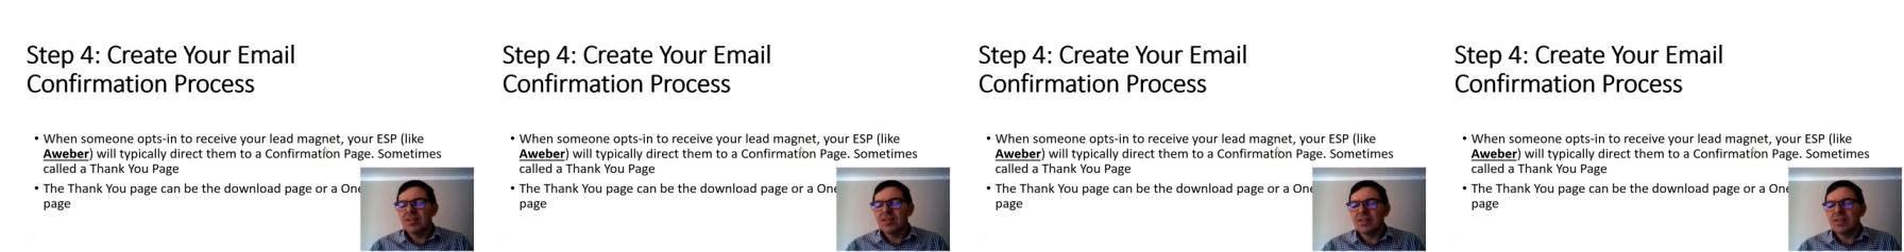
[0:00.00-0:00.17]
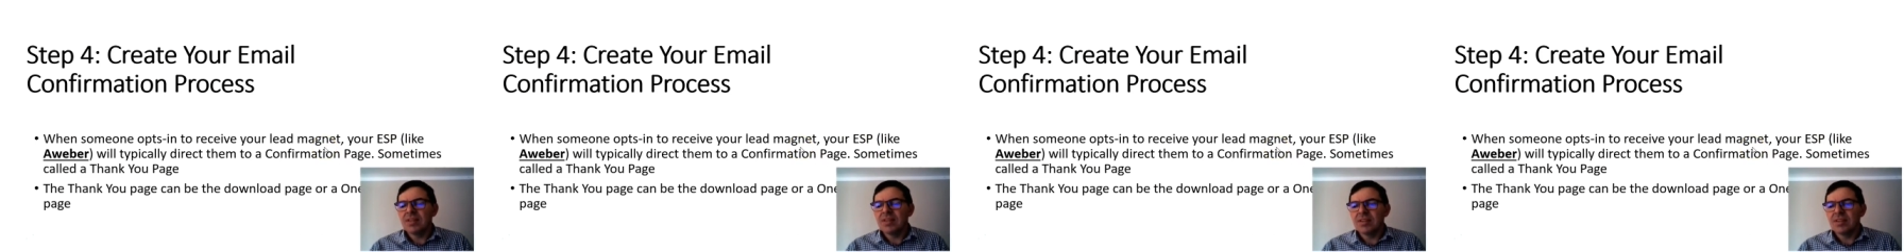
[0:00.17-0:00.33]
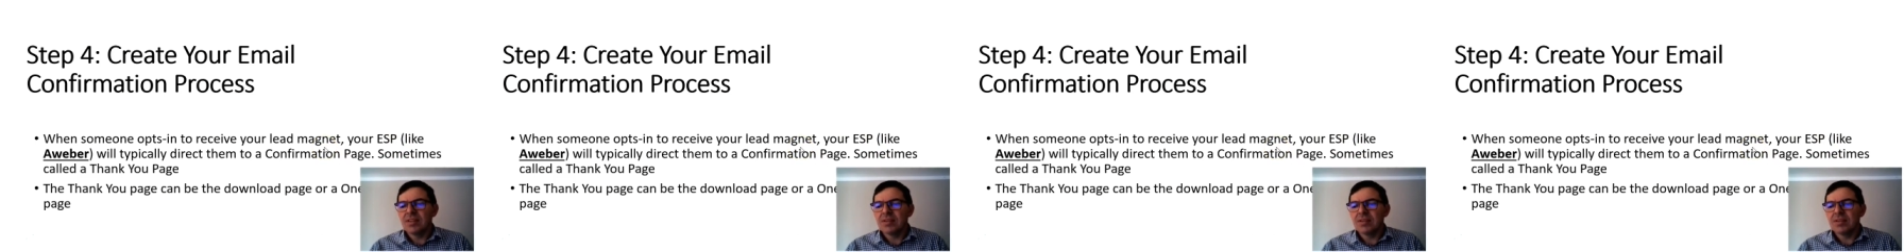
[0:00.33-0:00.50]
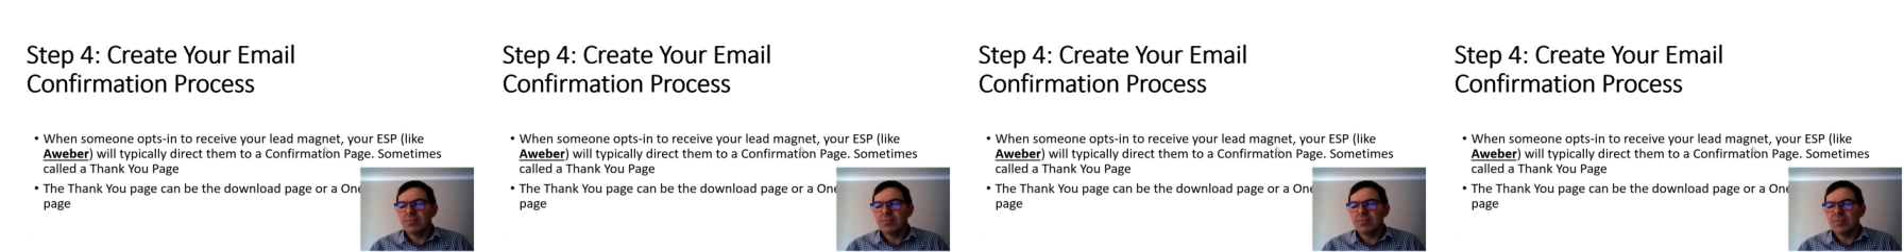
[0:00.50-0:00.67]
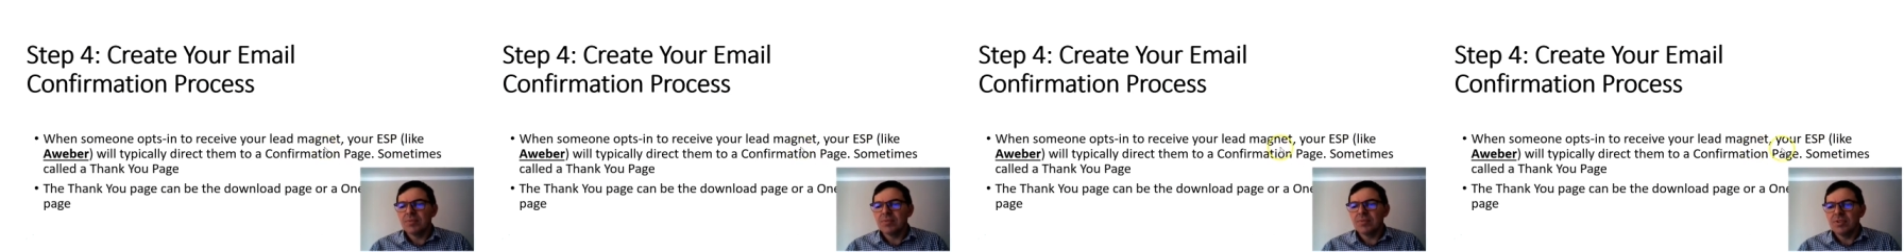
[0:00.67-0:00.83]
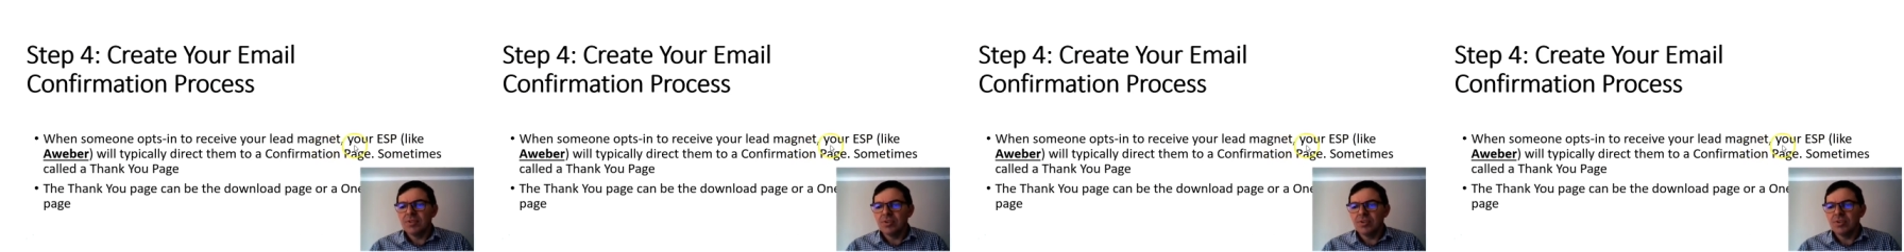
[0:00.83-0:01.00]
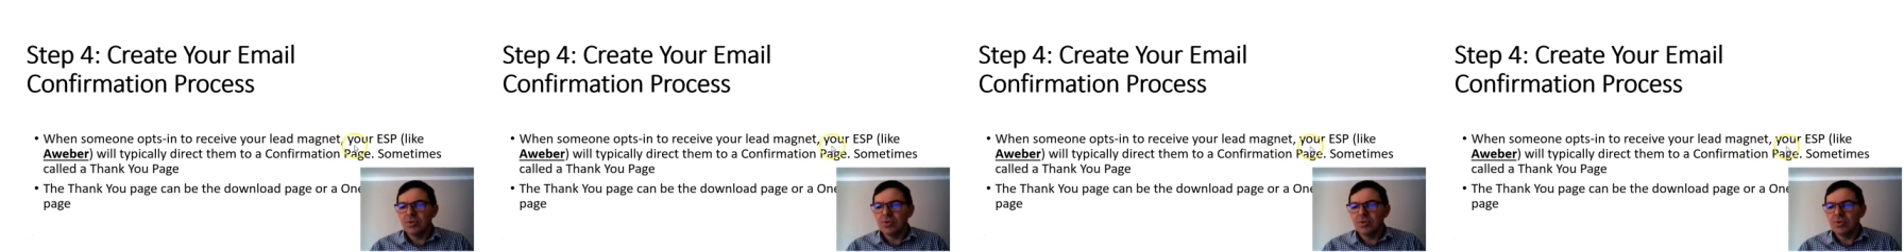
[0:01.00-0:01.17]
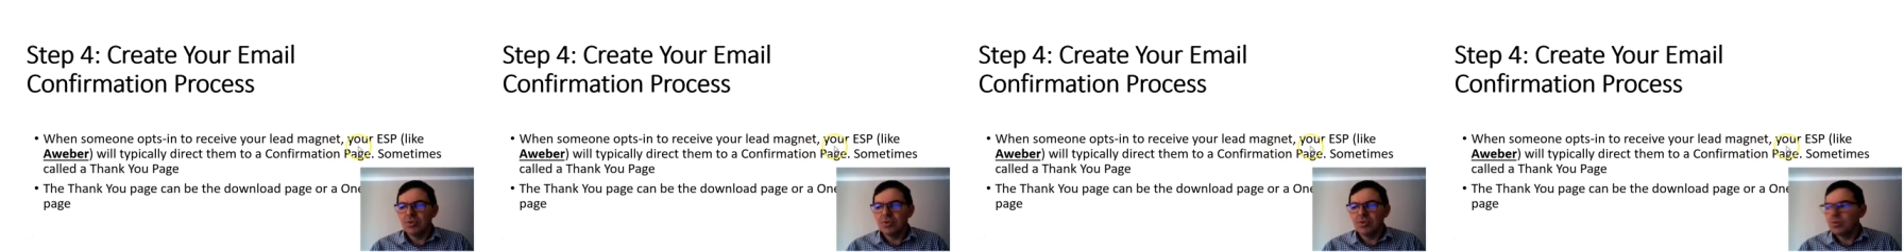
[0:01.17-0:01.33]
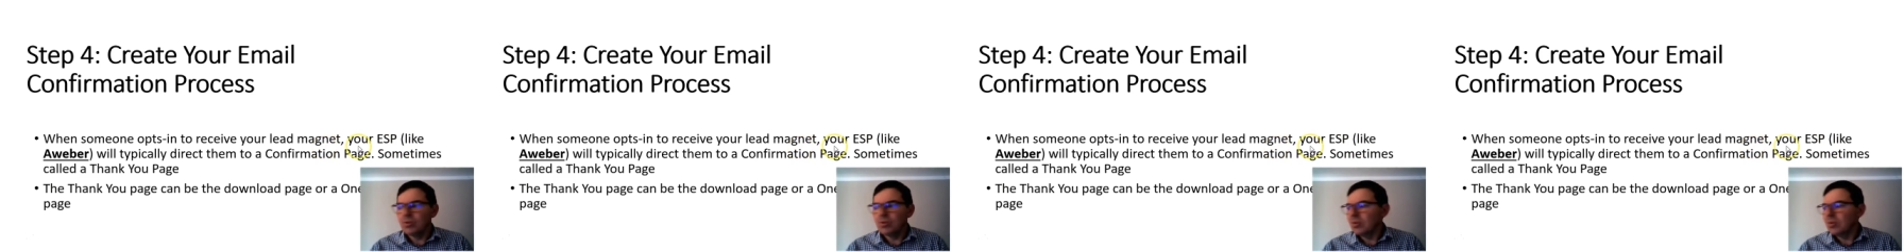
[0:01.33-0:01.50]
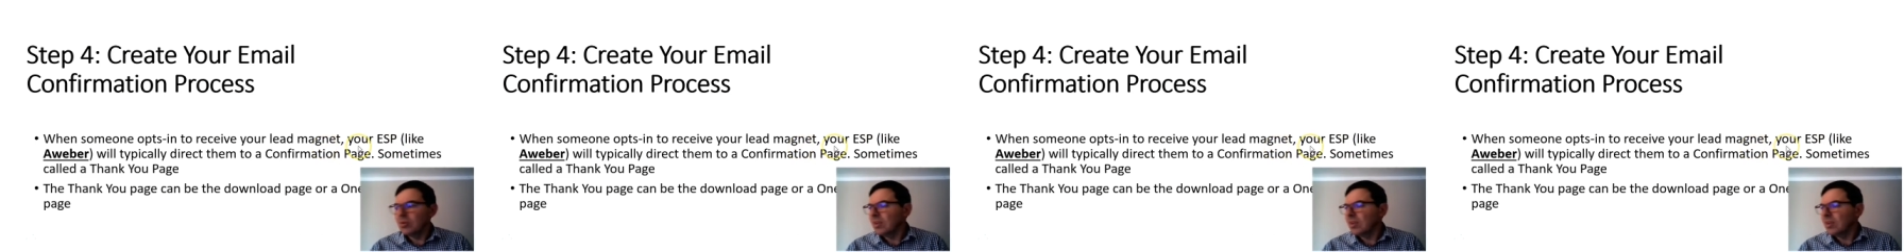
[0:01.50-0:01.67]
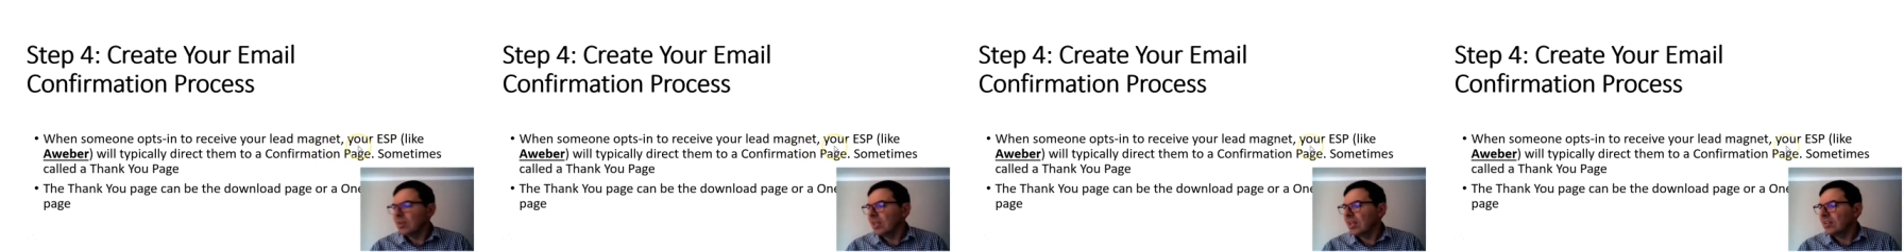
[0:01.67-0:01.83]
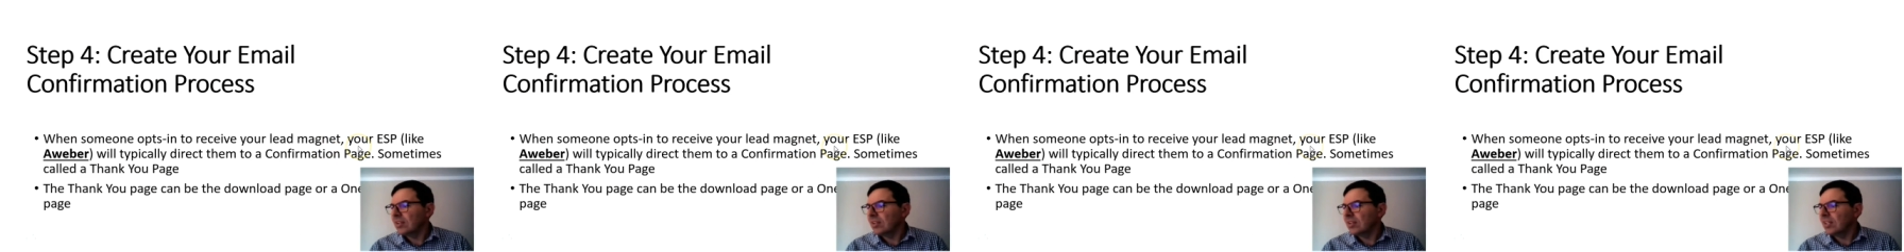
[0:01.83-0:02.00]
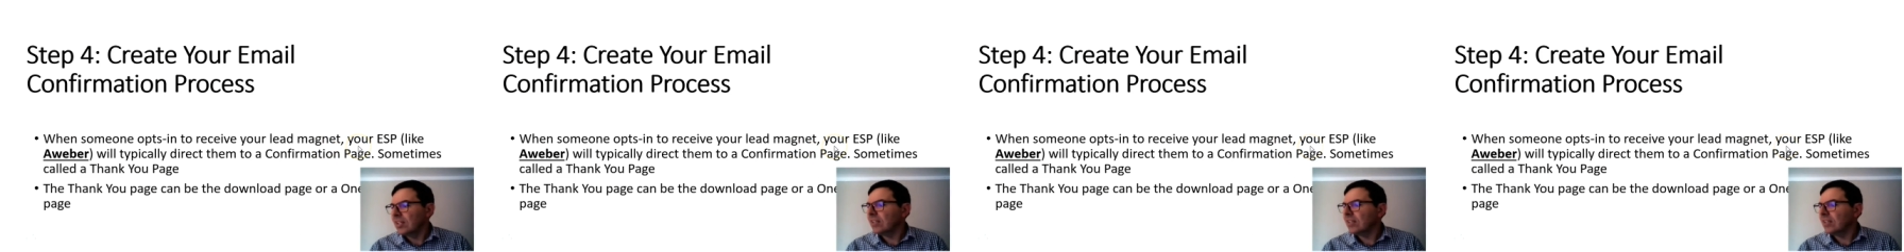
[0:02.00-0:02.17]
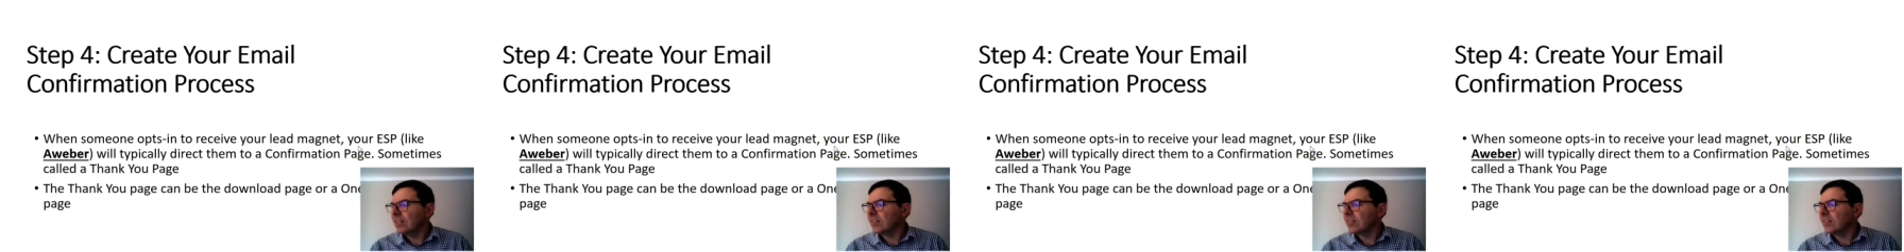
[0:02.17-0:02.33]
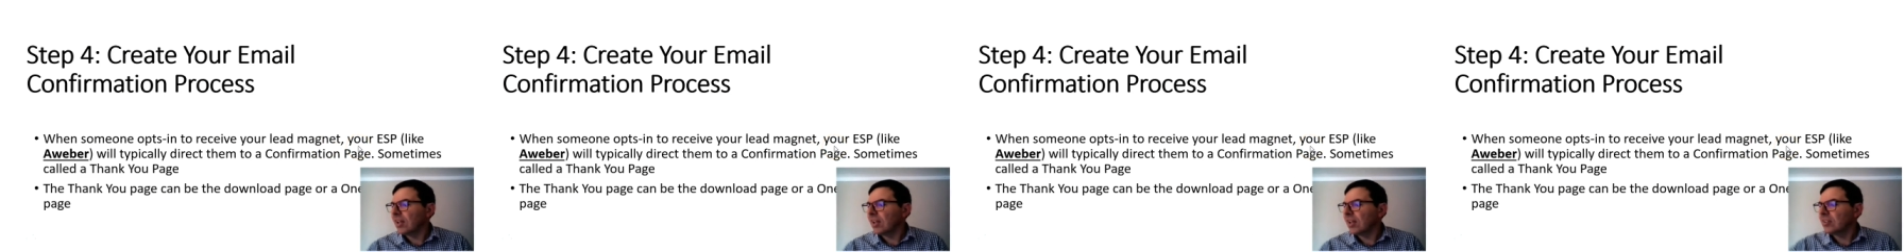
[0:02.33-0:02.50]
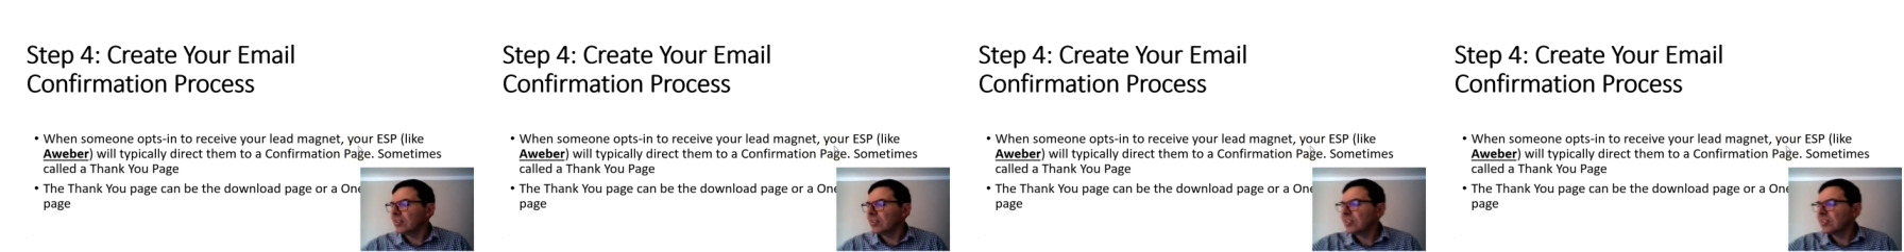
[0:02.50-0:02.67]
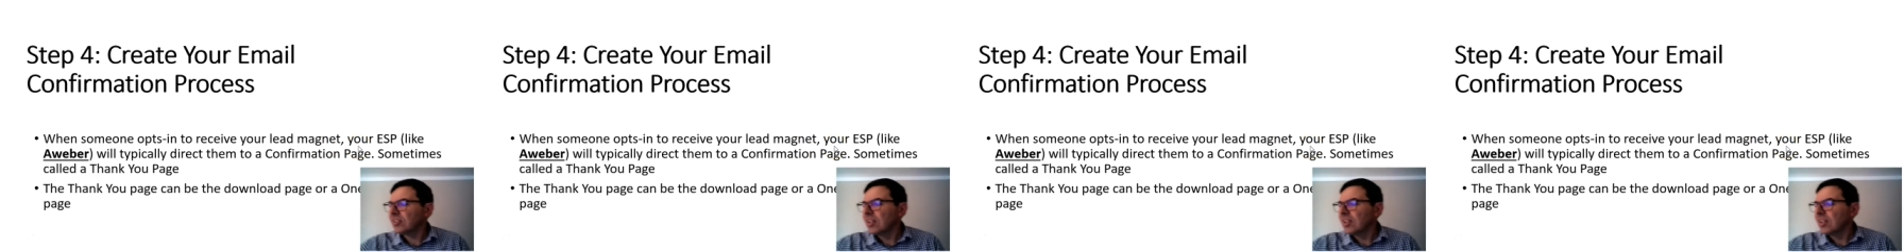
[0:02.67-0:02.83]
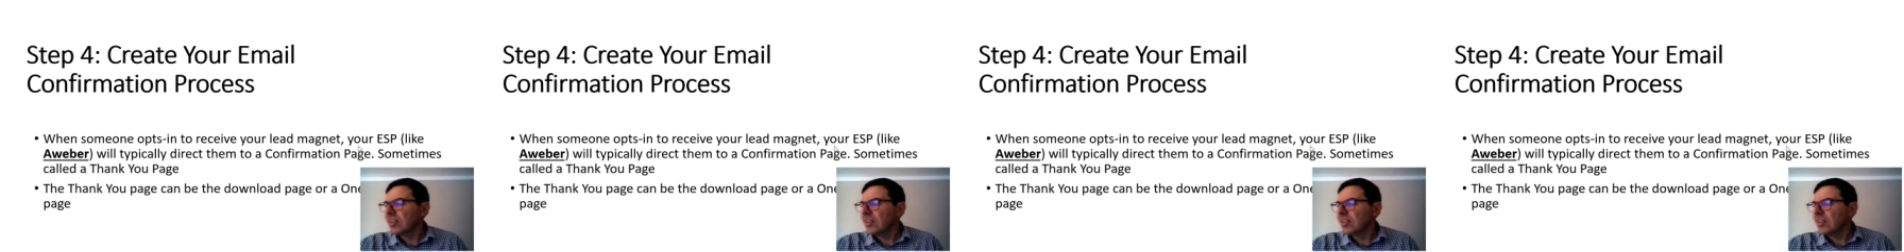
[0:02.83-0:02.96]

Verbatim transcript: um, you their details,